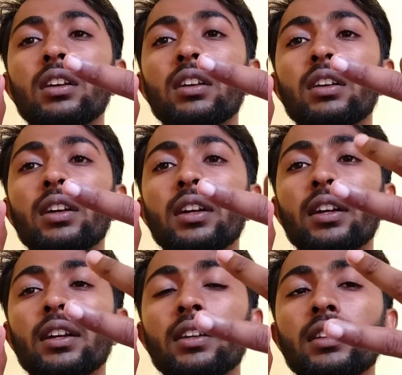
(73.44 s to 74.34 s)

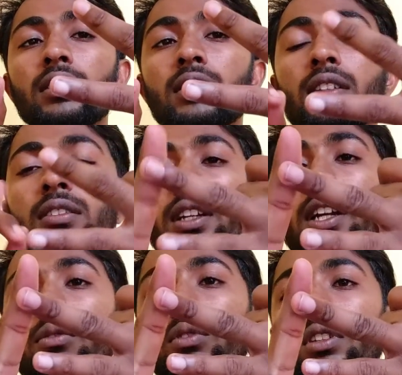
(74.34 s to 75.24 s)
And
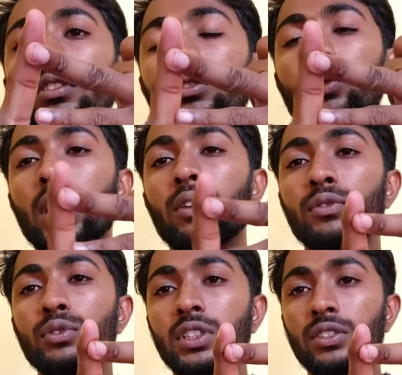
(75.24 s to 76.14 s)
second one is you
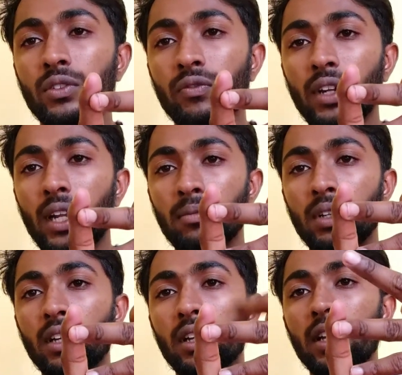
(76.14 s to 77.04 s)
have 4 gigs of
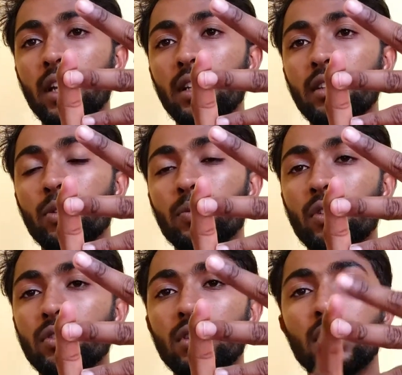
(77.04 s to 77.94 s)
RAM and your
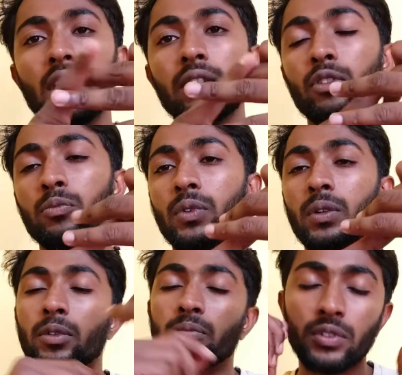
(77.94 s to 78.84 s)
processor. Leave out
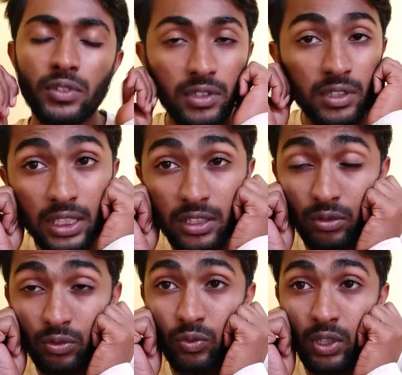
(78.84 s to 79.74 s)
about processor. That's
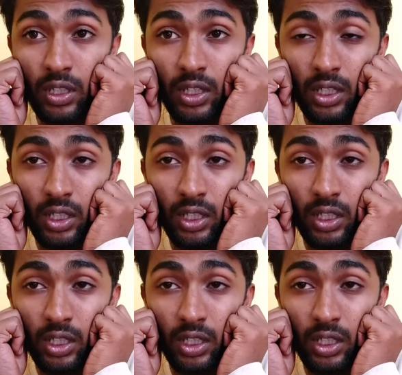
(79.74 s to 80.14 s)
a good one.